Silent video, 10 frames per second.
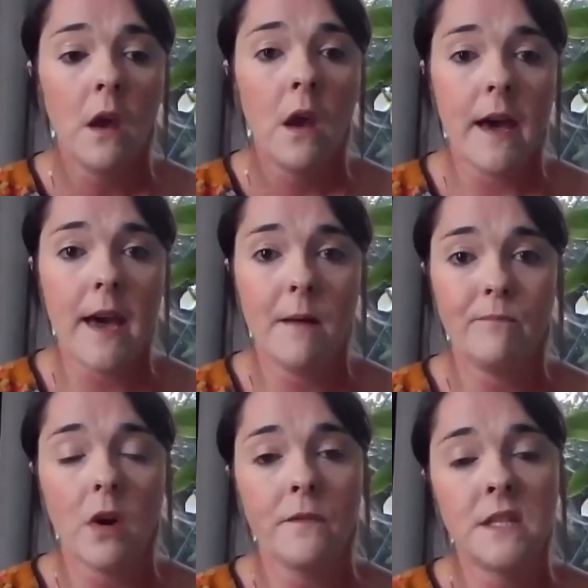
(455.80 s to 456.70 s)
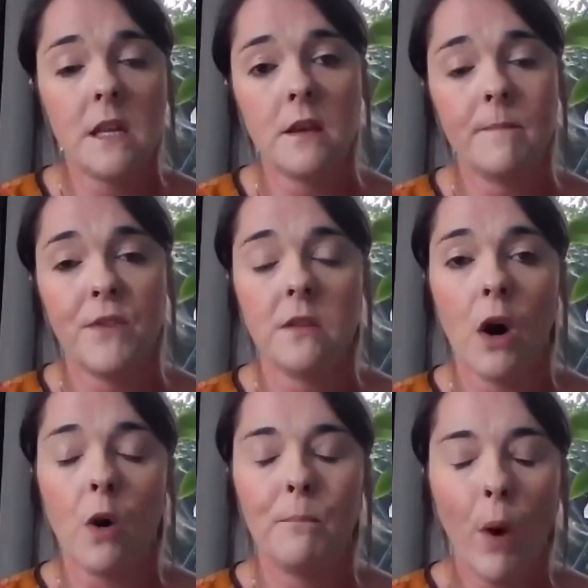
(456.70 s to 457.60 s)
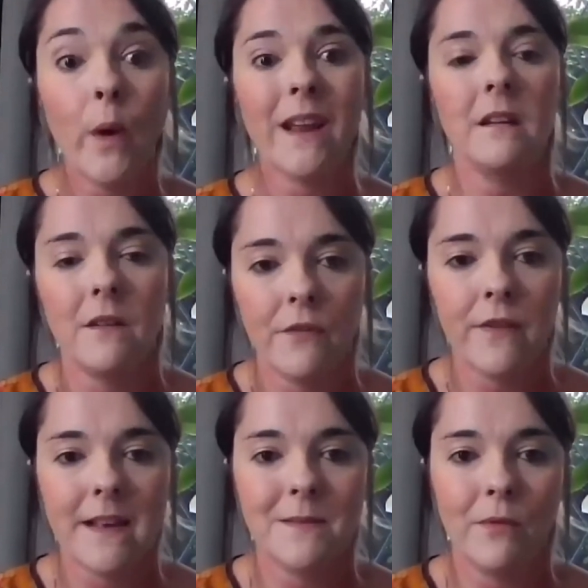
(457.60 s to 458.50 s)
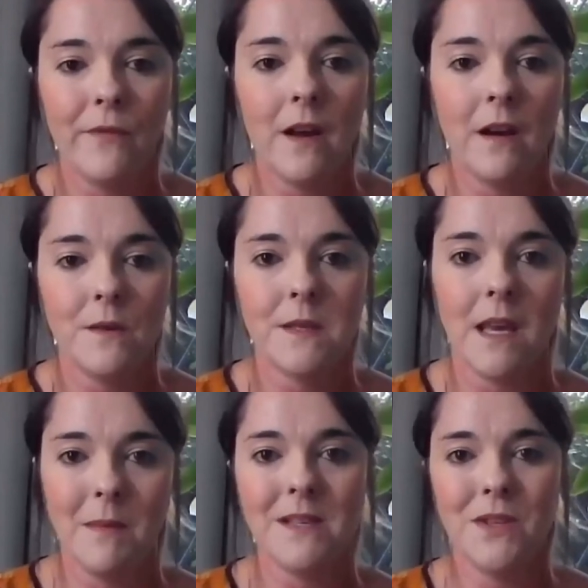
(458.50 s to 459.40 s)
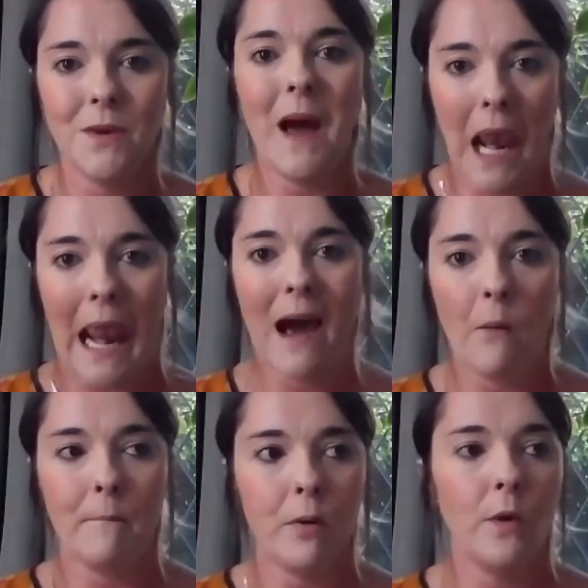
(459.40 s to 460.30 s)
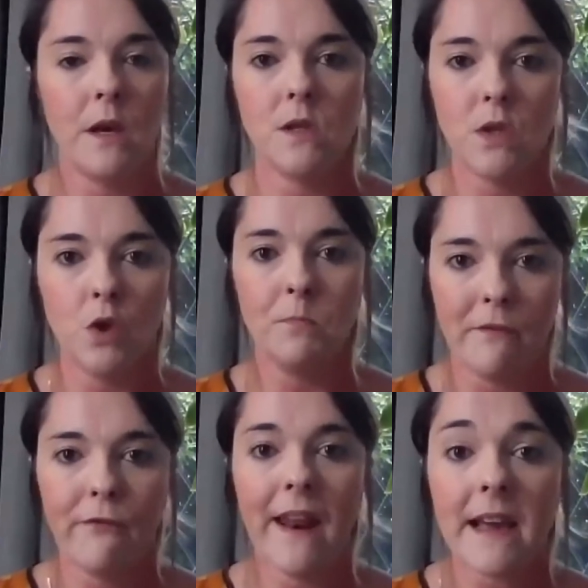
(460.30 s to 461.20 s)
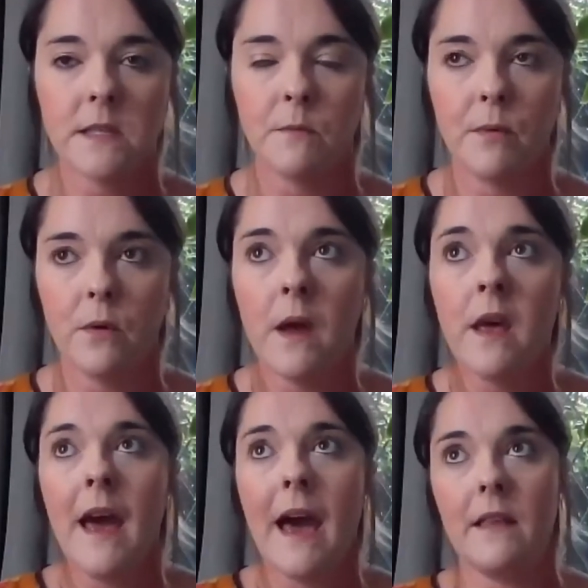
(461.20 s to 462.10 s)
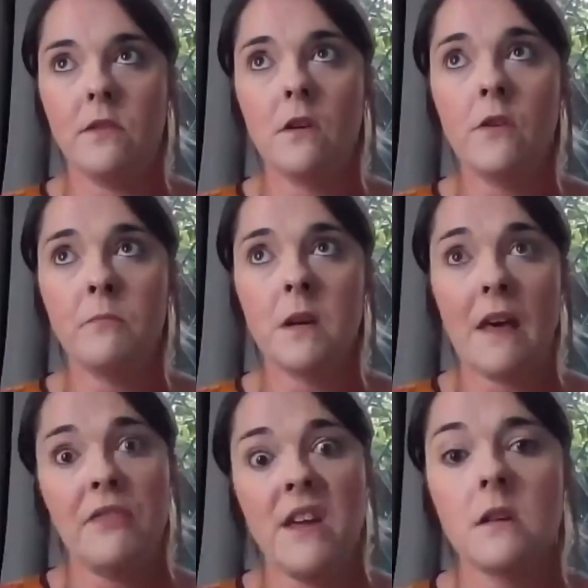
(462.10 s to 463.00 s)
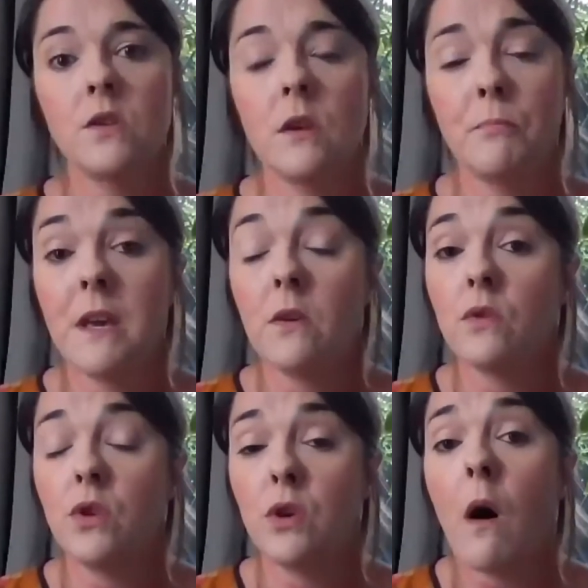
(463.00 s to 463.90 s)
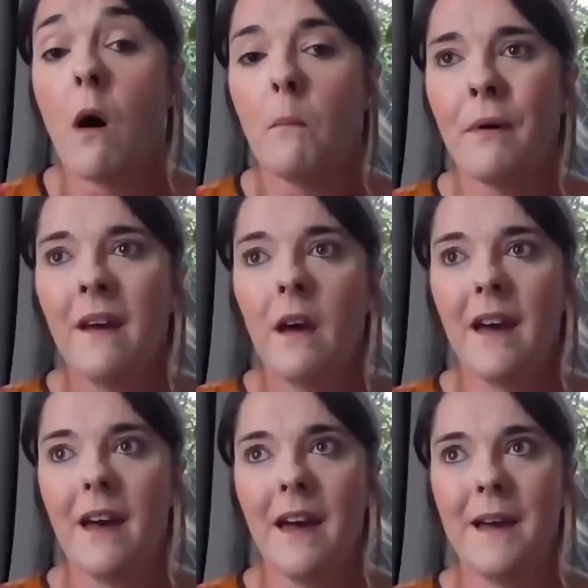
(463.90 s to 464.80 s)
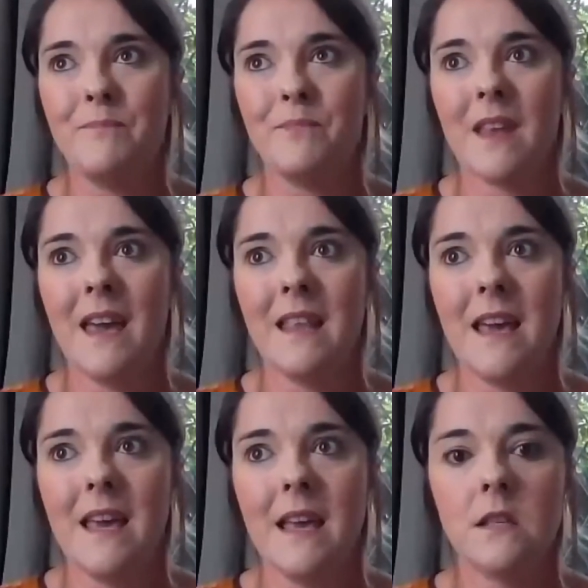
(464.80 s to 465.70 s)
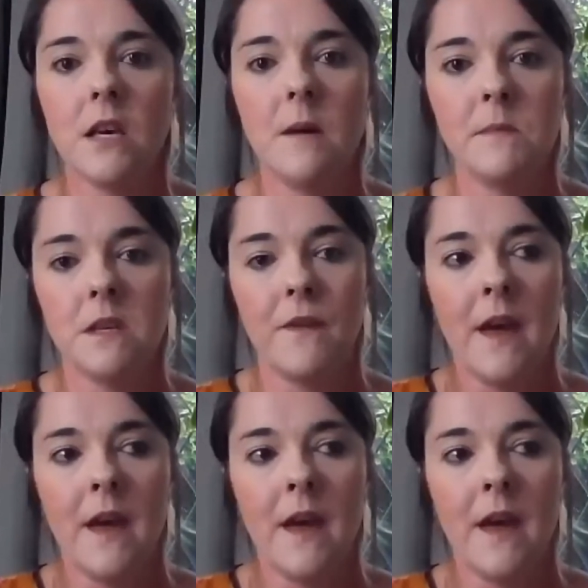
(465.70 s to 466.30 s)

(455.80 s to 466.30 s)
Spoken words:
Obviously, the whole point of the flexible furlough scheme is to allow employers to be flexible. And the government, I think, has done a pretty good job in terms of